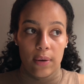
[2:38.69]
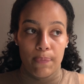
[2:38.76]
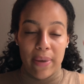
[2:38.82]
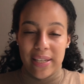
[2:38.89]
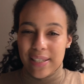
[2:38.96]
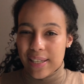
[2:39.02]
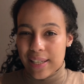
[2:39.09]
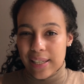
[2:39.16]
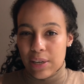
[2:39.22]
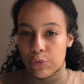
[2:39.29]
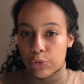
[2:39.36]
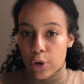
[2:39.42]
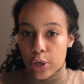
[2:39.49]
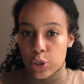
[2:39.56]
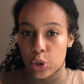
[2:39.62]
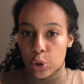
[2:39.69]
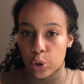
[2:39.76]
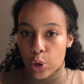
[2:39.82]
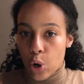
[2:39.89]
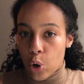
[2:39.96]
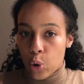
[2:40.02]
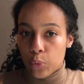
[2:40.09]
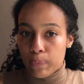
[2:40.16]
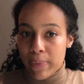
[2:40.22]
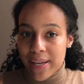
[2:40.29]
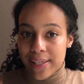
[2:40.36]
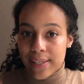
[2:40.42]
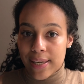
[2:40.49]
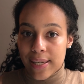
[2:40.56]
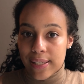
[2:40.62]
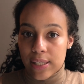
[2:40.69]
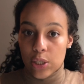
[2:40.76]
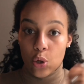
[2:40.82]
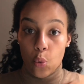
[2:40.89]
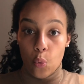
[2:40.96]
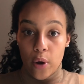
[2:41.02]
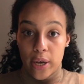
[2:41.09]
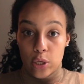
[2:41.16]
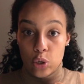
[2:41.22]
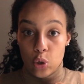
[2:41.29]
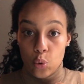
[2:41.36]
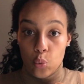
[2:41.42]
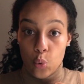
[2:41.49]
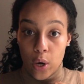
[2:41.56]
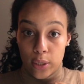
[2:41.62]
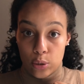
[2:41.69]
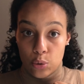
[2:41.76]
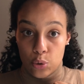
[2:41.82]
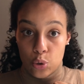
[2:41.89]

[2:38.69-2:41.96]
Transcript: basically run your own business the way you want to.